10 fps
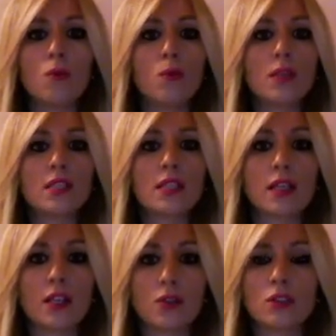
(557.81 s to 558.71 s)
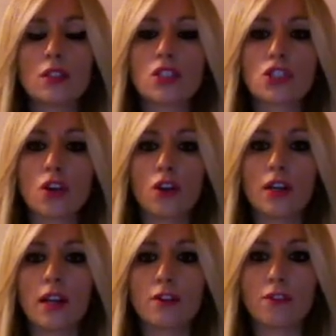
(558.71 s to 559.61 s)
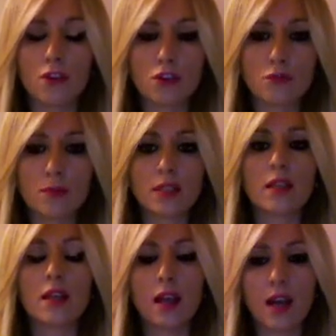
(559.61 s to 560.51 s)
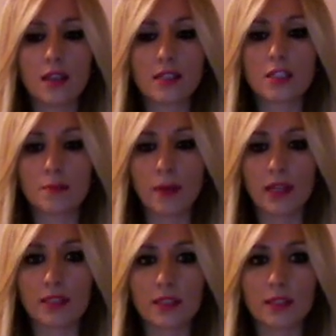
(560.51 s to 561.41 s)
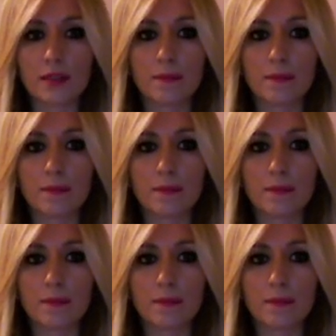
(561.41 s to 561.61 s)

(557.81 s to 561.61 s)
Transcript: which included the soil reinforcement as expected.